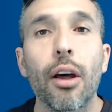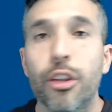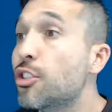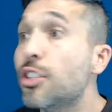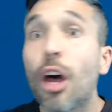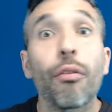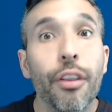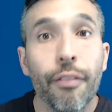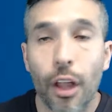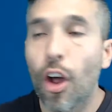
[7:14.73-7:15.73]

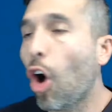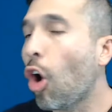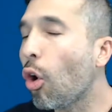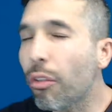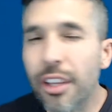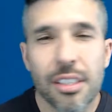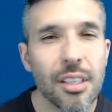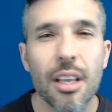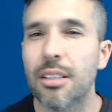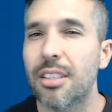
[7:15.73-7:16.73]
self-development? All these
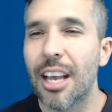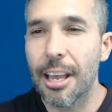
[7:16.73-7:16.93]
things.